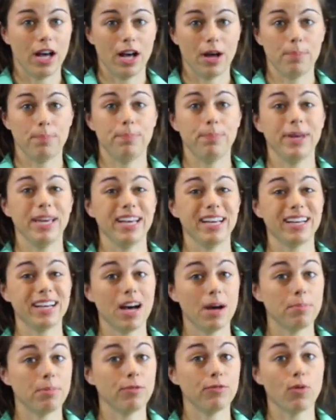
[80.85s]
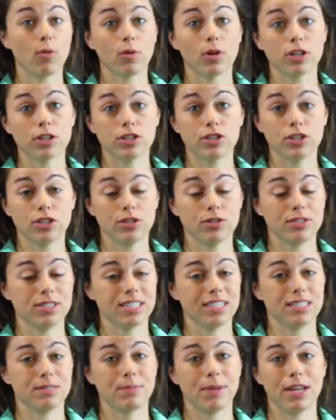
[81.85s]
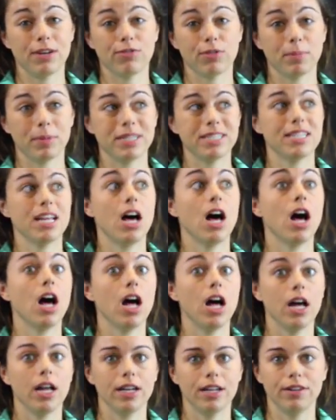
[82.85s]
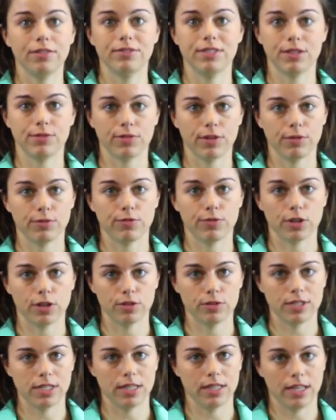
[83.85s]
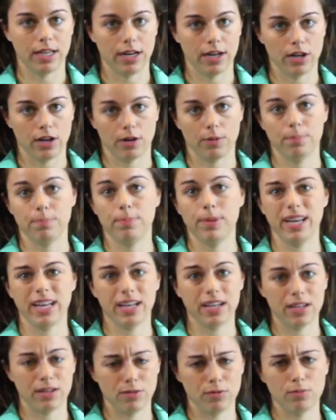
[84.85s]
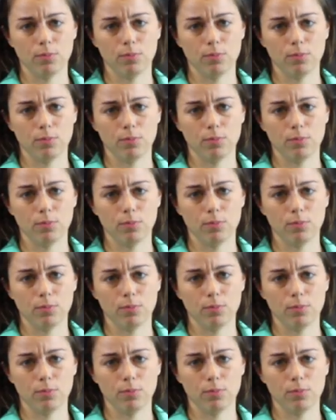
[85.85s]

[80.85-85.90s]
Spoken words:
a big cup of orange juice that's made from a ton of different fruits in there, or a big